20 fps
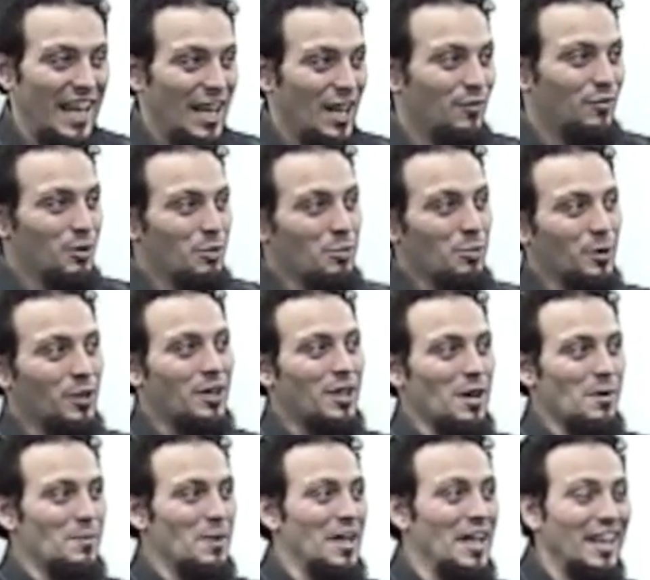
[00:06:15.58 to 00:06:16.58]
If you were to
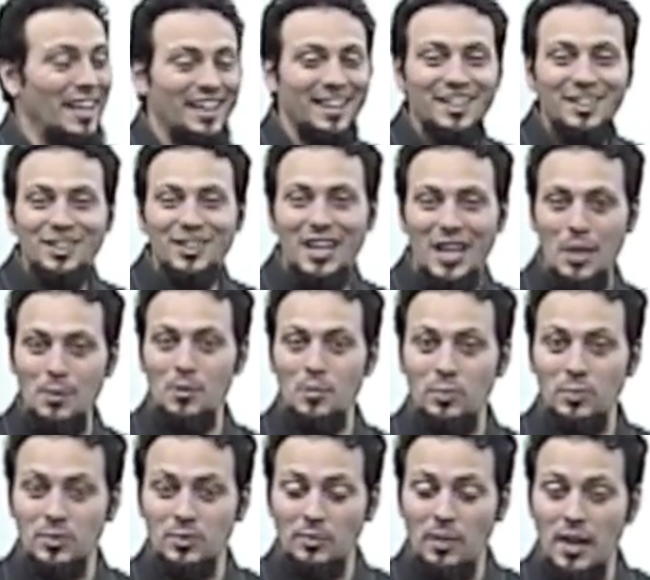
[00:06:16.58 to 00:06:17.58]
come in and you came in
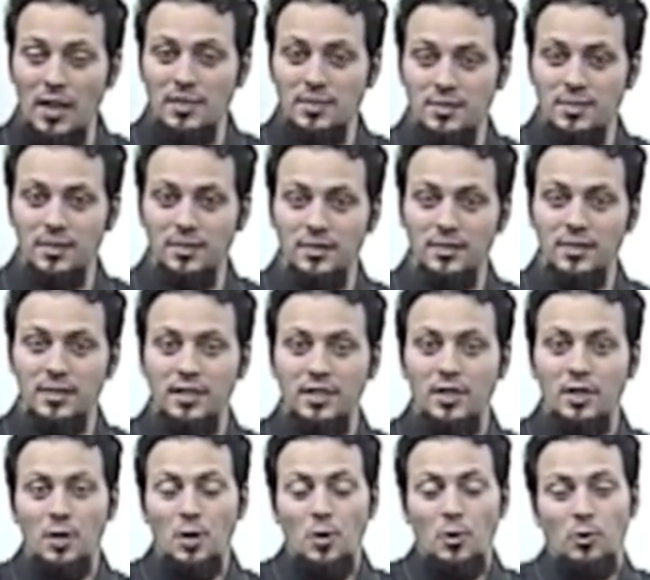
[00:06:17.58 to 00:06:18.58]
with some hostility,
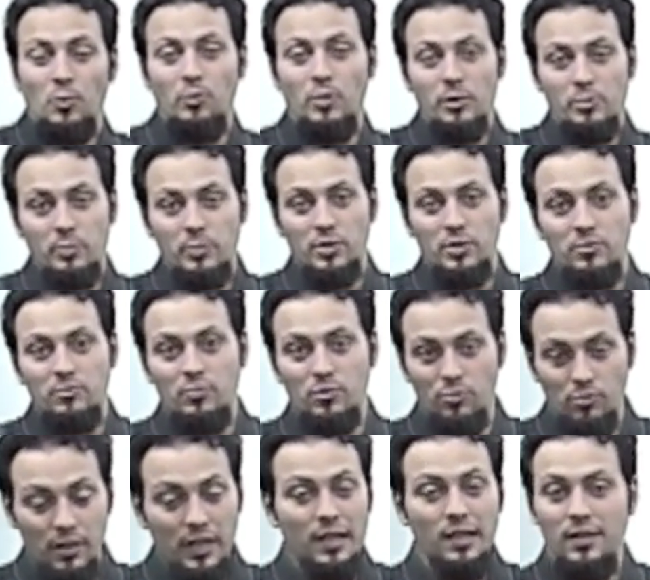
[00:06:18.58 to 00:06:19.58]
we would
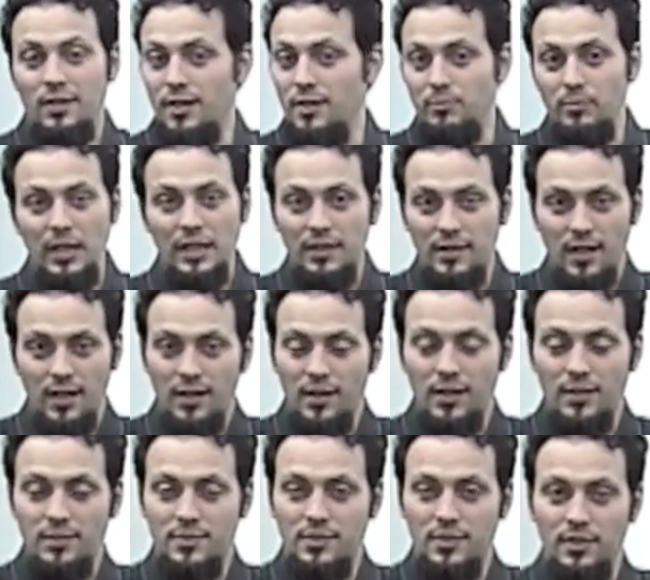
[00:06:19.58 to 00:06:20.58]
greet and meet that
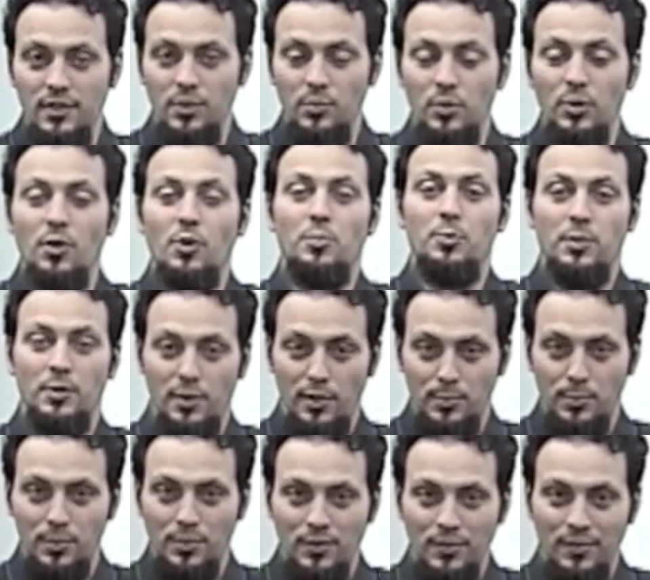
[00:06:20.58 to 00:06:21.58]
hostility with open
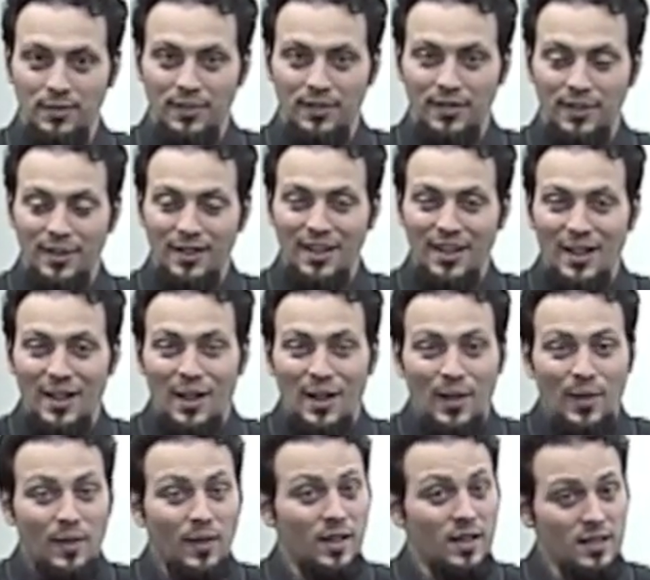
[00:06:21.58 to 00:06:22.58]
arms.
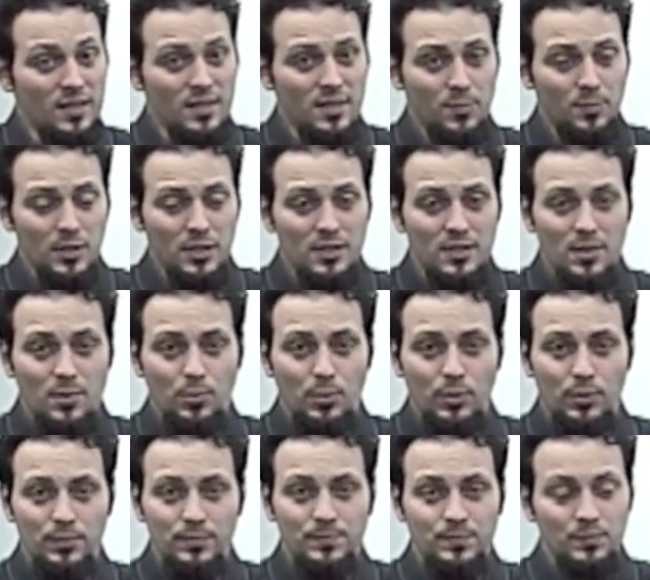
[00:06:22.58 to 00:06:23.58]
The concept is
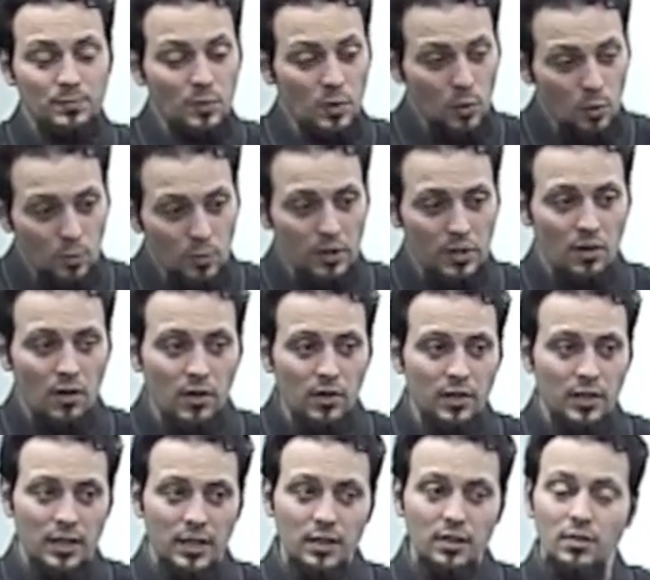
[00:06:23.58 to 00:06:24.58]
simple. We
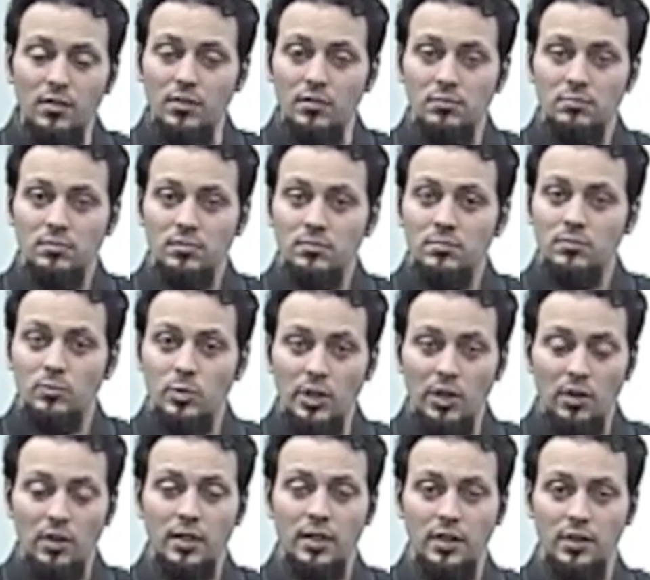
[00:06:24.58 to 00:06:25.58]
are here. We
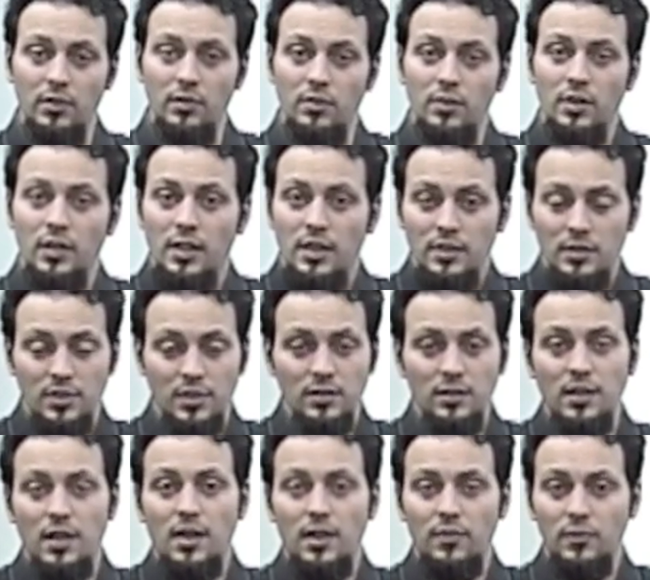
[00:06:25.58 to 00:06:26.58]
are here to
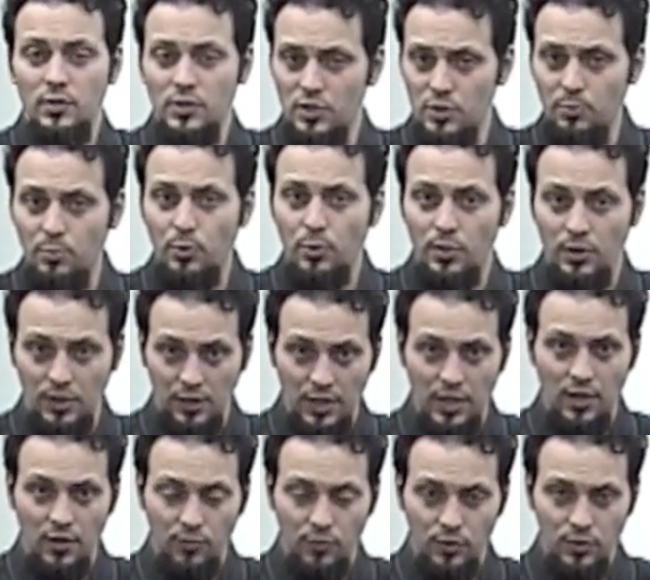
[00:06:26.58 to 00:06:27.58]
love and support and
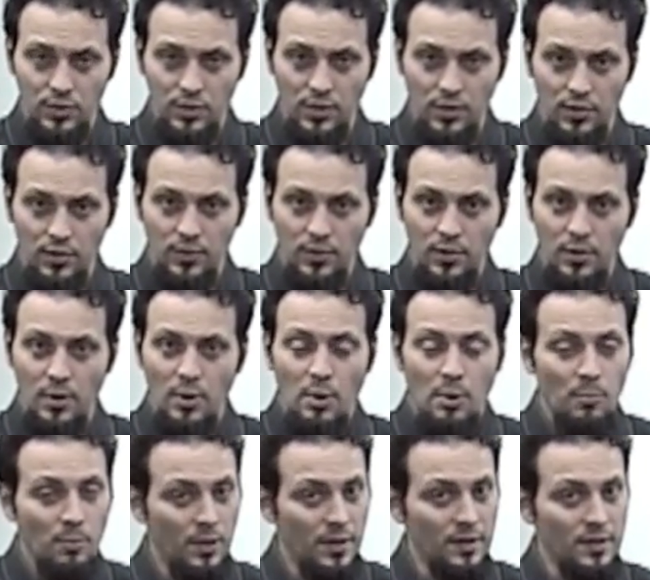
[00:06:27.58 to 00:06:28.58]
care for each other,
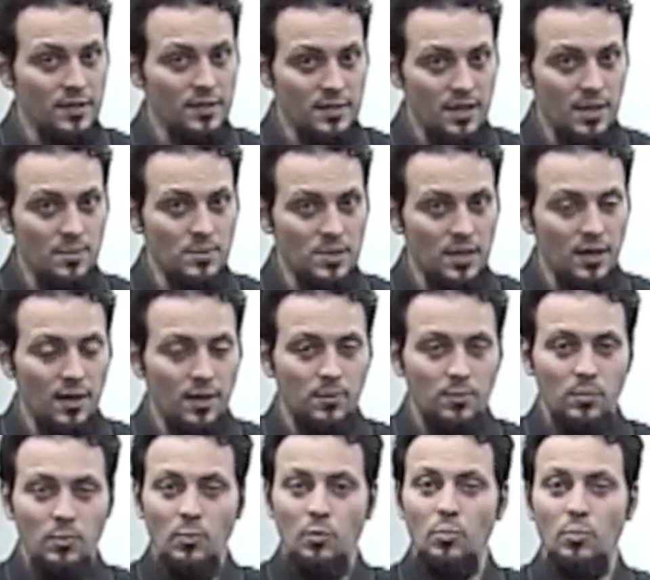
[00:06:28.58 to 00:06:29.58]
but at the same
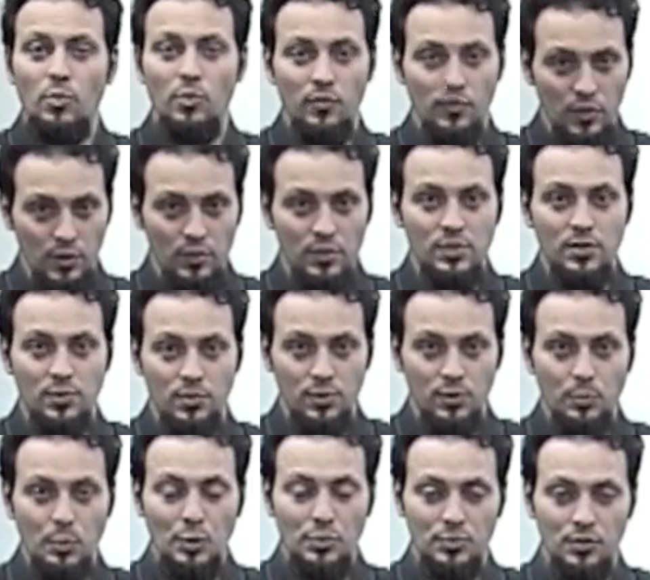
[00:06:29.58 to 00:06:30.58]
time, we're very
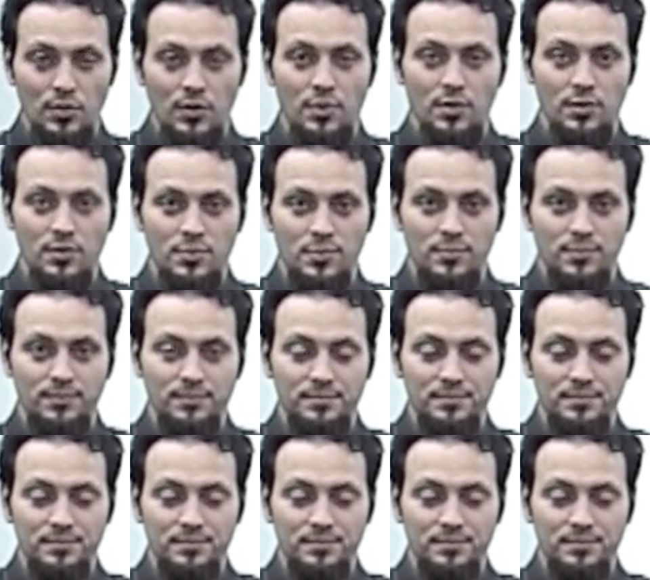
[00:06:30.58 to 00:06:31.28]
serious martial artists.